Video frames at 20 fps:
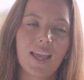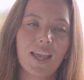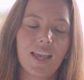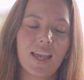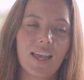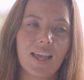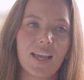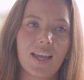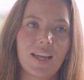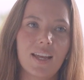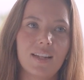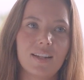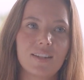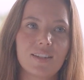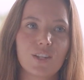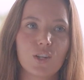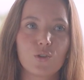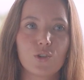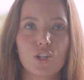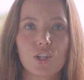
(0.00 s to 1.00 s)
and
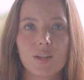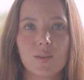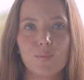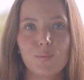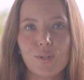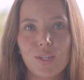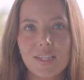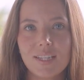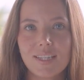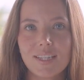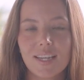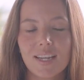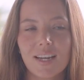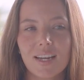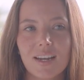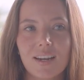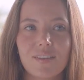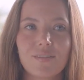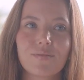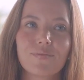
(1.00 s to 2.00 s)
social
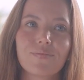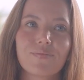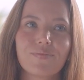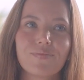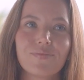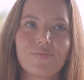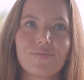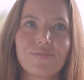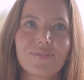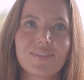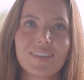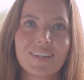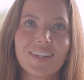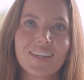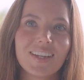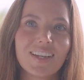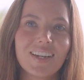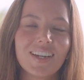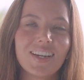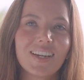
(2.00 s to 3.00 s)
media.
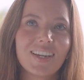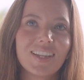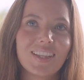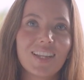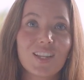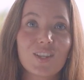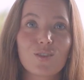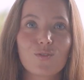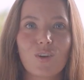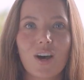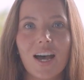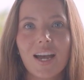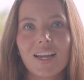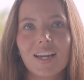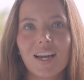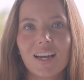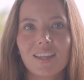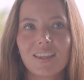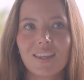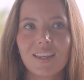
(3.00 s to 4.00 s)
That's why
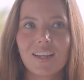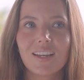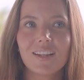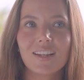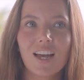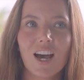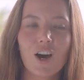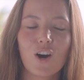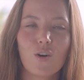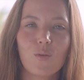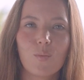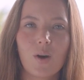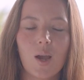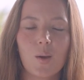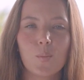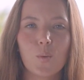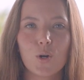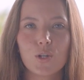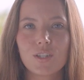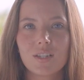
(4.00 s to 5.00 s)
I think now my
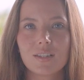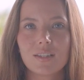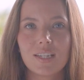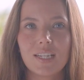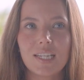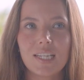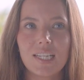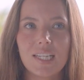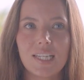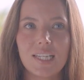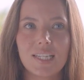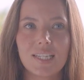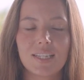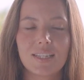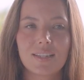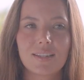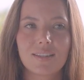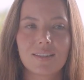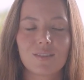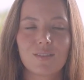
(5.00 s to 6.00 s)
modeling is
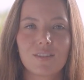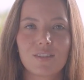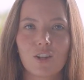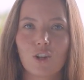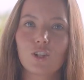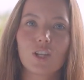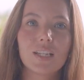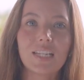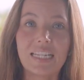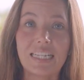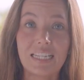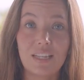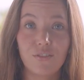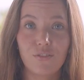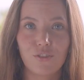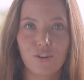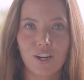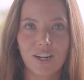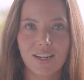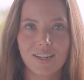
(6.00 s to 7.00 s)
totally
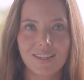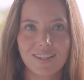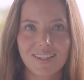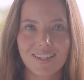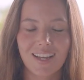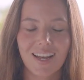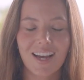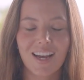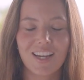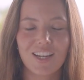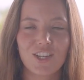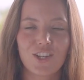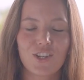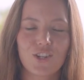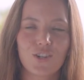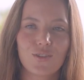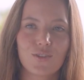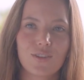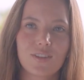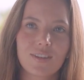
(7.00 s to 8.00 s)
different. I
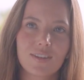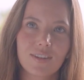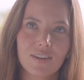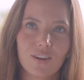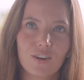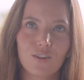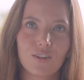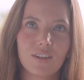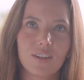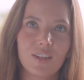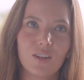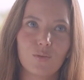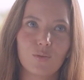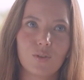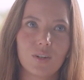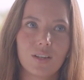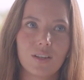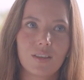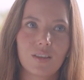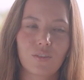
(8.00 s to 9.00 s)
shoot only
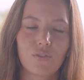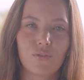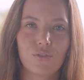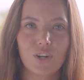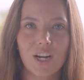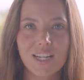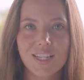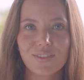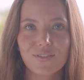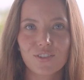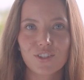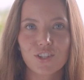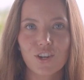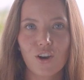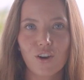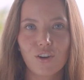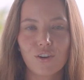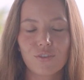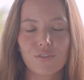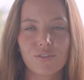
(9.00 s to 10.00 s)
with friend
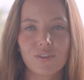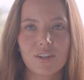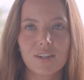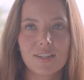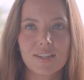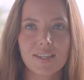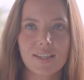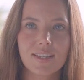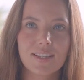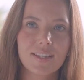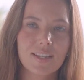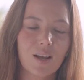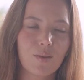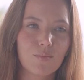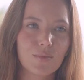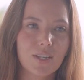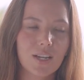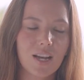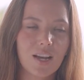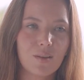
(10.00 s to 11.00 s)
photographers and
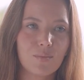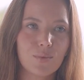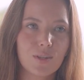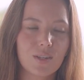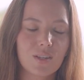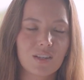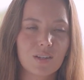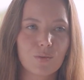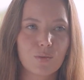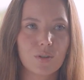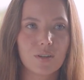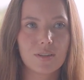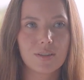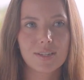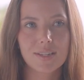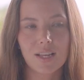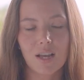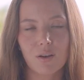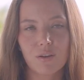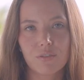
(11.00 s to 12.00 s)
sometimes with
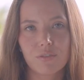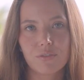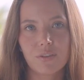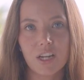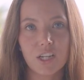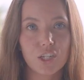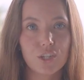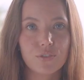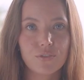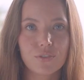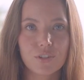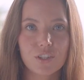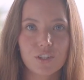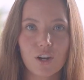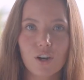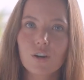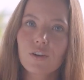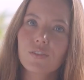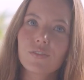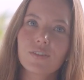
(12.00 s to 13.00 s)
some fashion
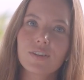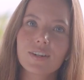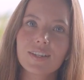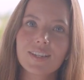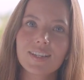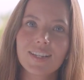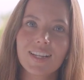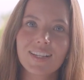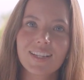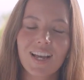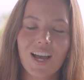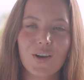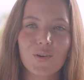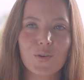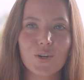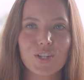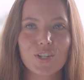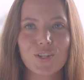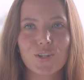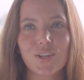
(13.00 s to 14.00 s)
photographers that I
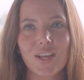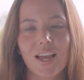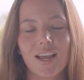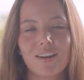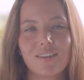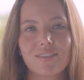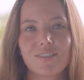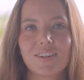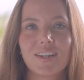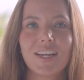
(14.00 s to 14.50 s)
want to have